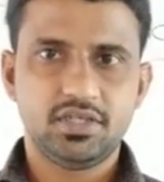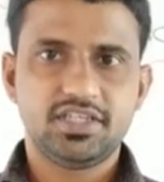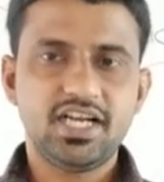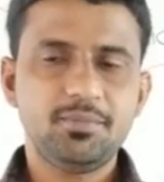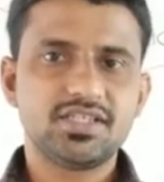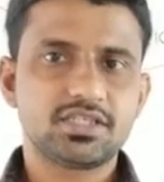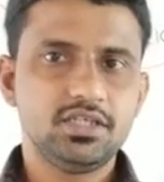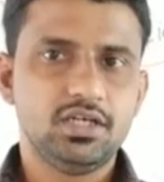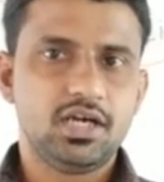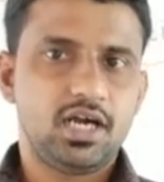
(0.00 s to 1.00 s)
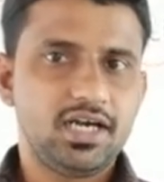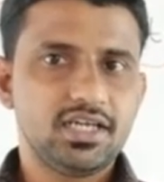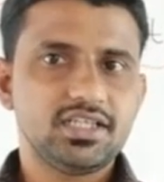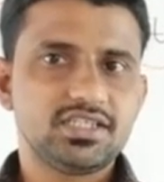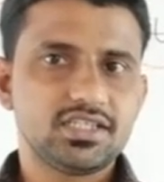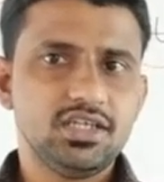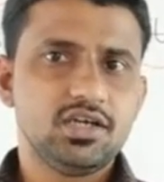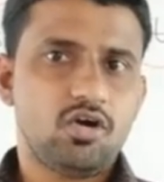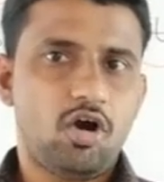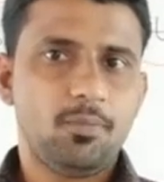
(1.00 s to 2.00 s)
That means under this
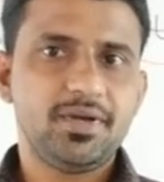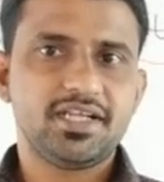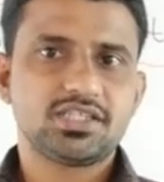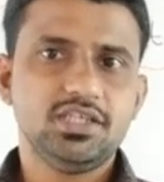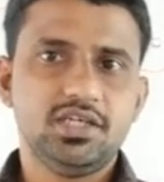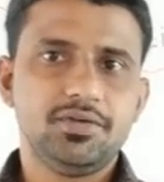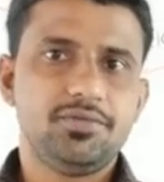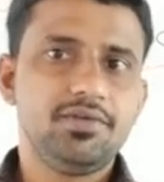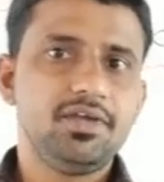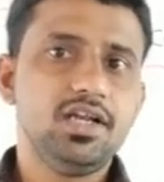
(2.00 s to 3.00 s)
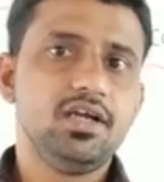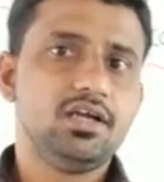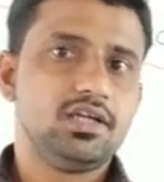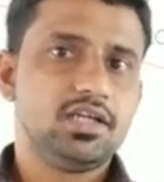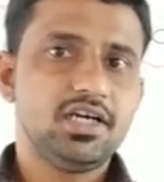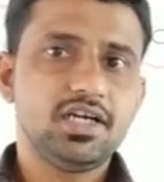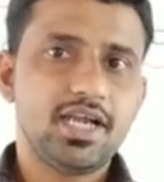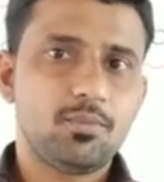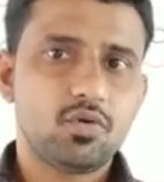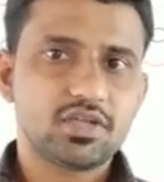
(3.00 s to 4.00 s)
optics we will
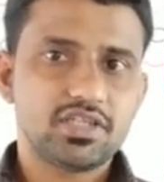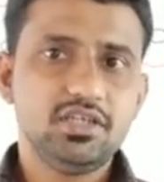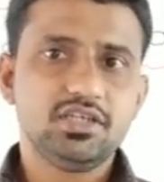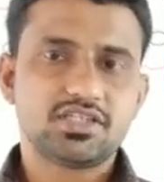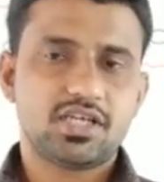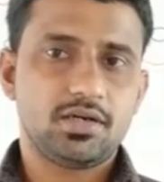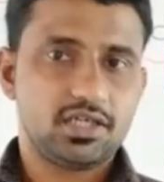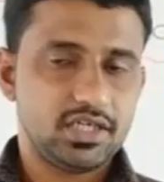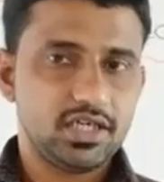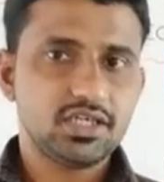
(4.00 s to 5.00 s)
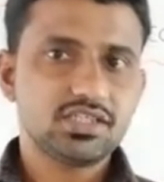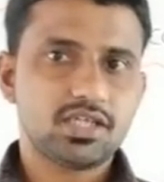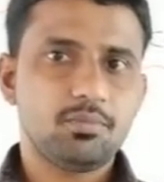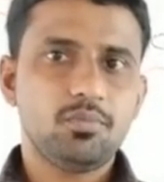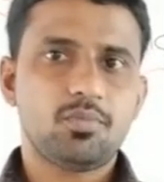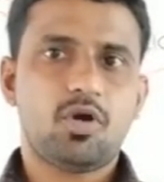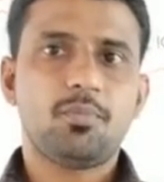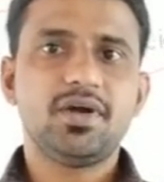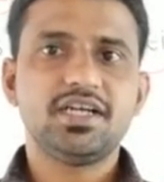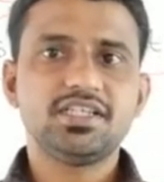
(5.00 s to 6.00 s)
learn some
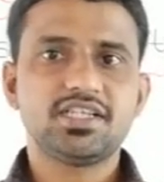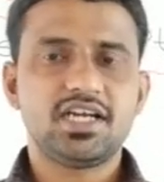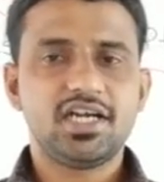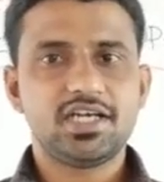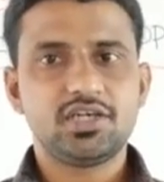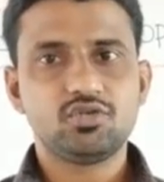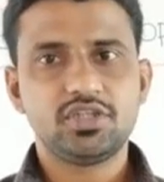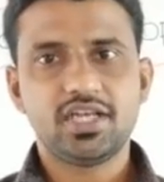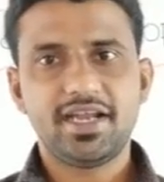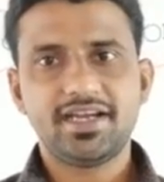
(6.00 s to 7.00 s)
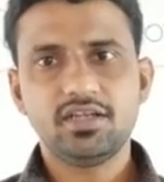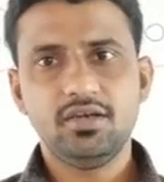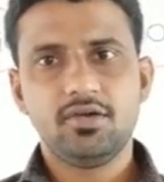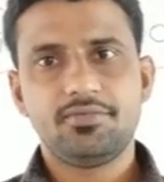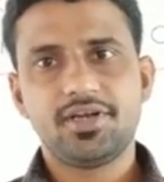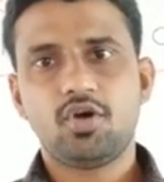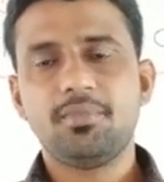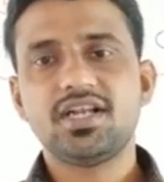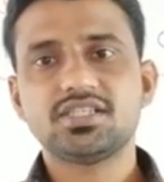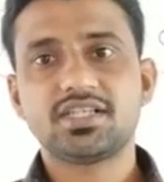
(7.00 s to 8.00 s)
properties related to the light,
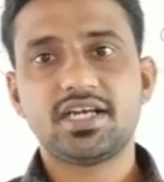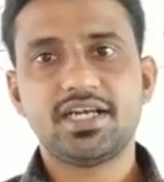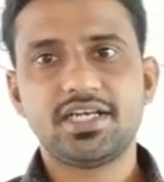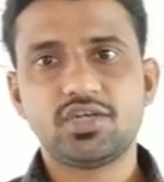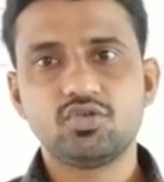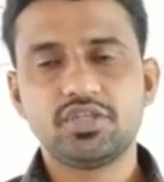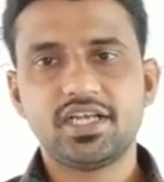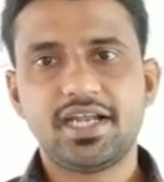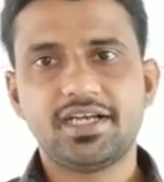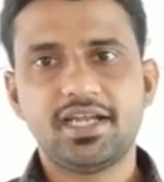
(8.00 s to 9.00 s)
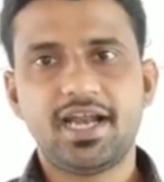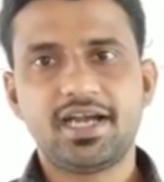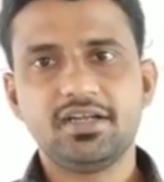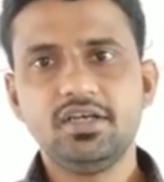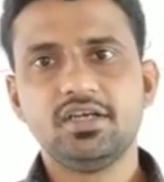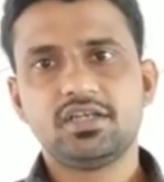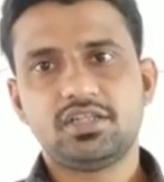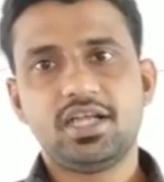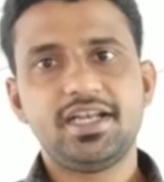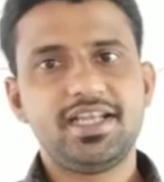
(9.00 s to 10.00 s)
phenomena related to the light
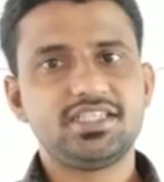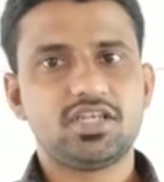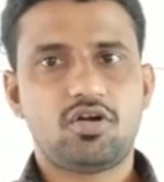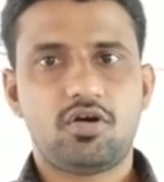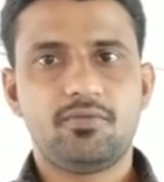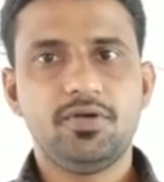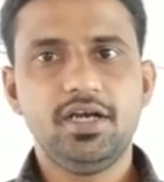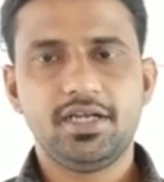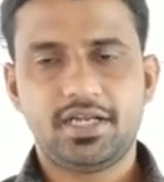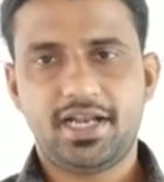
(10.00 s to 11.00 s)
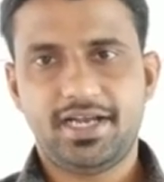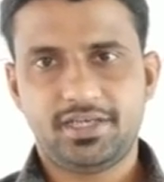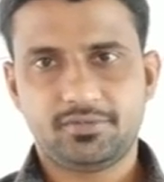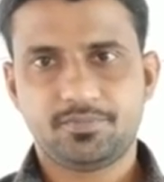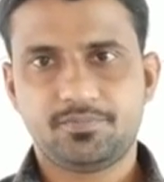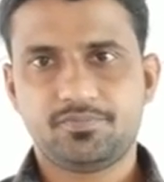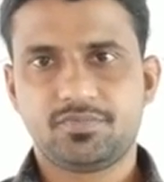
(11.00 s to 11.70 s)
and the nature of light.